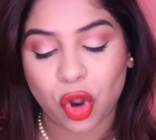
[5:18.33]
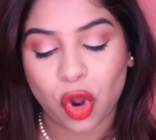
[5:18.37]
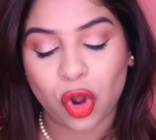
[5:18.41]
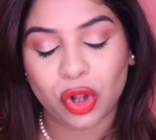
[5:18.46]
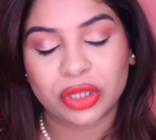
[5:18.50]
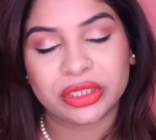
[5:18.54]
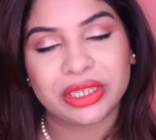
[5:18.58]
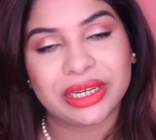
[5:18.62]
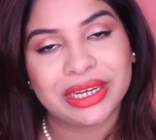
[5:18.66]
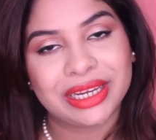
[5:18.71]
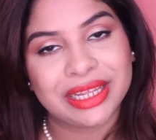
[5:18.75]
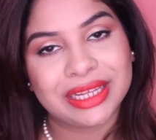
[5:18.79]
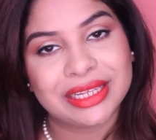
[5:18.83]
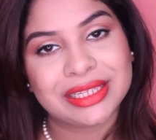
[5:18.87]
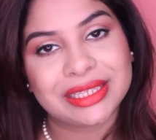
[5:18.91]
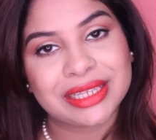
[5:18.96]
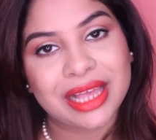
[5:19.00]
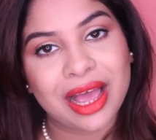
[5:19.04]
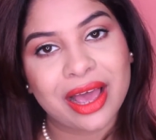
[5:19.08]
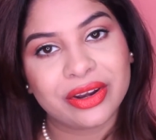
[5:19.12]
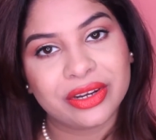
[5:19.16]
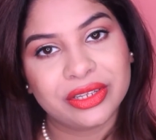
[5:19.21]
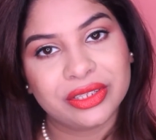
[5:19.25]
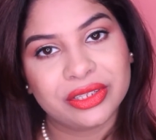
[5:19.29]
All the links
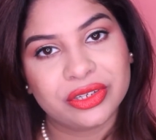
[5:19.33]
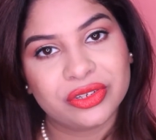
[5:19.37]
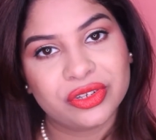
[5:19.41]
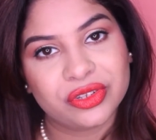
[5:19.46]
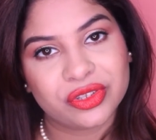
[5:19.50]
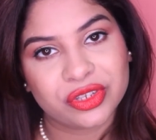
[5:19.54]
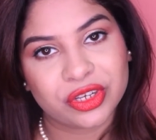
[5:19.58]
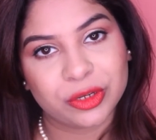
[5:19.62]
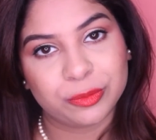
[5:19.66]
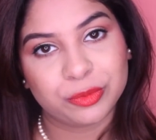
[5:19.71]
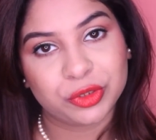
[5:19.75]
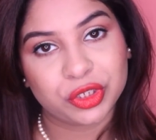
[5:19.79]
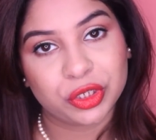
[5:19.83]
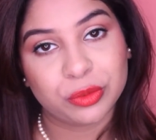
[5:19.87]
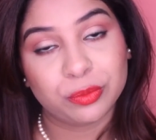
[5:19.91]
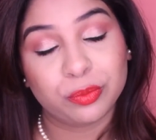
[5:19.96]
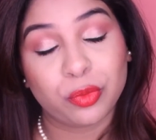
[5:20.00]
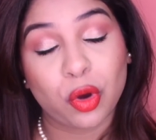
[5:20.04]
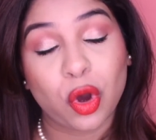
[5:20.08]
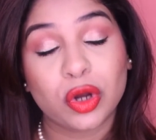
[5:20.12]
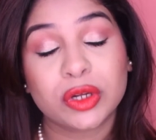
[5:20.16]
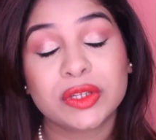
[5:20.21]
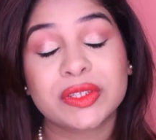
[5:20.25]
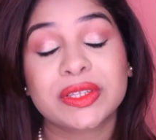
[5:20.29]
are in the description
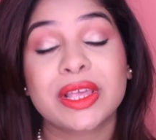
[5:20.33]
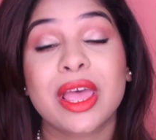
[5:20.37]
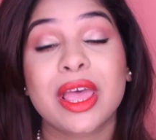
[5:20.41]
box.